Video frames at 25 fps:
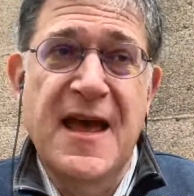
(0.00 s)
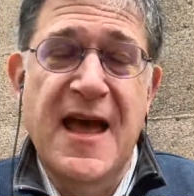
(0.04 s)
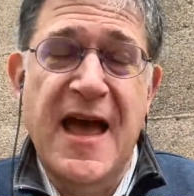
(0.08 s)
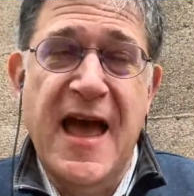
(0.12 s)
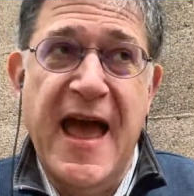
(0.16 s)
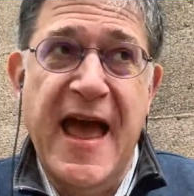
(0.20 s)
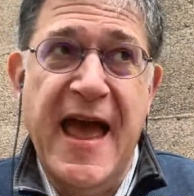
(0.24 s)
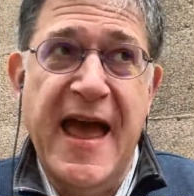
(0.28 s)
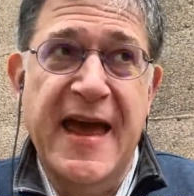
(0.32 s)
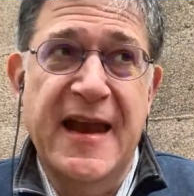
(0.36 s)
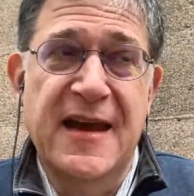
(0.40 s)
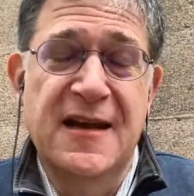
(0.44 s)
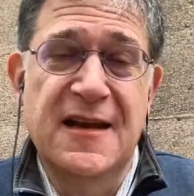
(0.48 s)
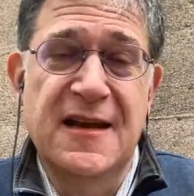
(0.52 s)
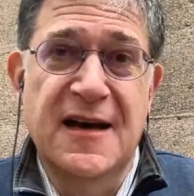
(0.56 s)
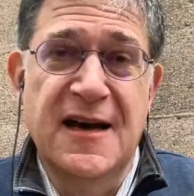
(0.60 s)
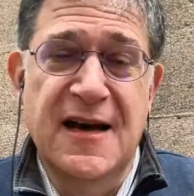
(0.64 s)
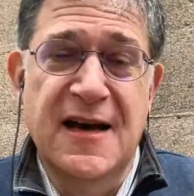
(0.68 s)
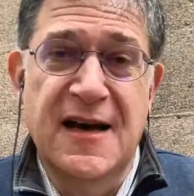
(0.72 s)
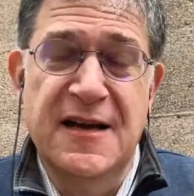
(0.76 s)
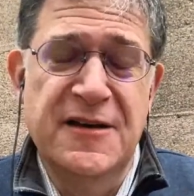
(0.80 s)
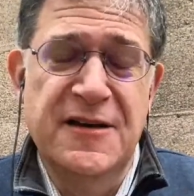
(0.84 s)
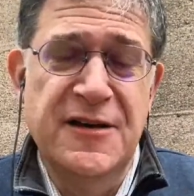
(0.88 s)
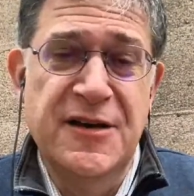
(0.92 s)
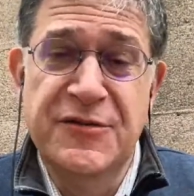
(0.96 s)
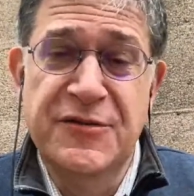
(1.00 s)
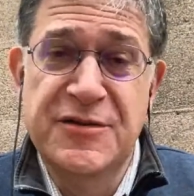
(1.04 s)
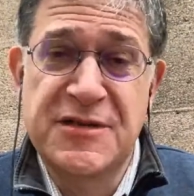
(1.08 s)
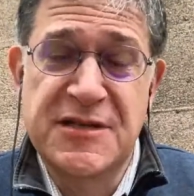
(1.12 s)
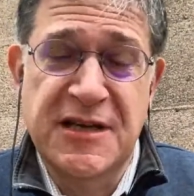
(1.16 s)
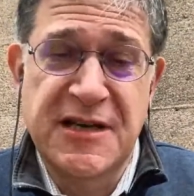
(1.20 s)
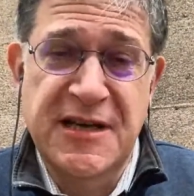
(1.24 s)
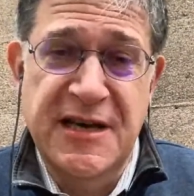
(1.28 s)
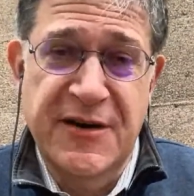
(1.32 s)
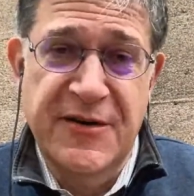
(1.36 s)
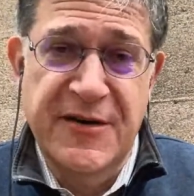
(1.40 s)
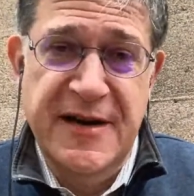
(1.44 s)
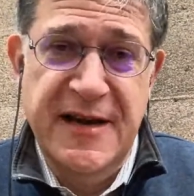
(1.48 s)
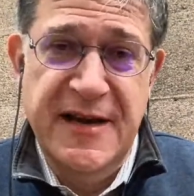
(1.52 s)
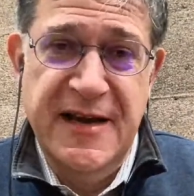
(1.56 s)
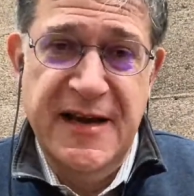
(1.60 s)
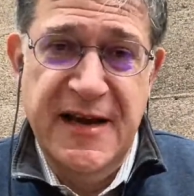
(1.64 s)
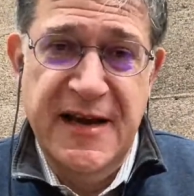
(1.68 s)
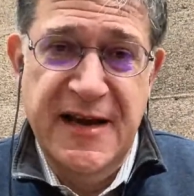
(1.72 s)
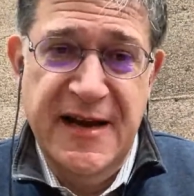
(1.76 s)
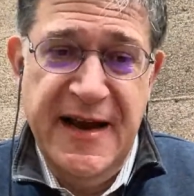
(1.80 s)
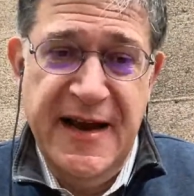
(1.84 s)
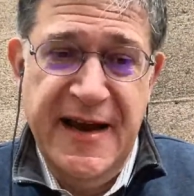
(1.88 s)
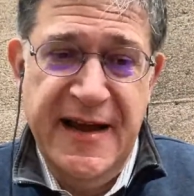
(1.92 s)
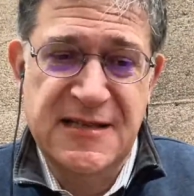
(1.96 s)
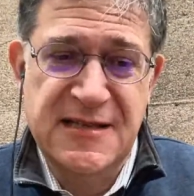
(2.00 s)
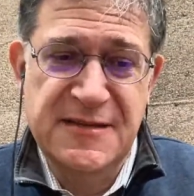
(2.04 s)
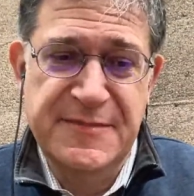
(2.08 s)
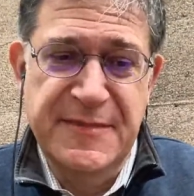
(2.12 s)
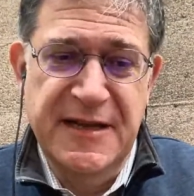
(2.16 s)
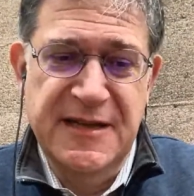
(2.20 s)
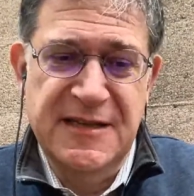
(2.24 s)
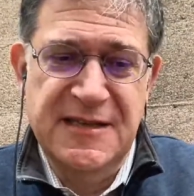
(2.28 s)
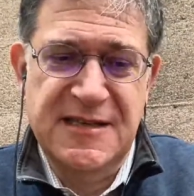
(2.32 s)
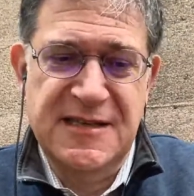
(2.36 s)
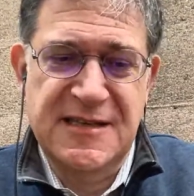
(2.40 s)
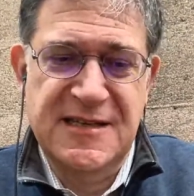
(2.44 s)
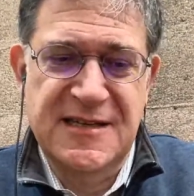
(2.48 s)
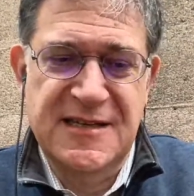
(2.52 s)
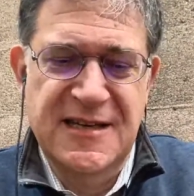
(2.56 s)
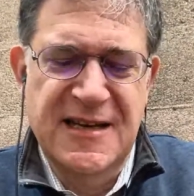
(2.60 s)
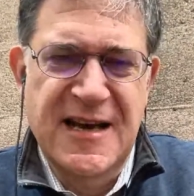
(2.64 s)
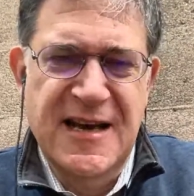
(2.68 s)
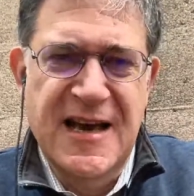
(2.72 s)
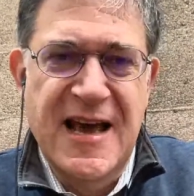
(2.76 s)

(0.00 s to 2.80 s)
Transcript: and new security enhancements.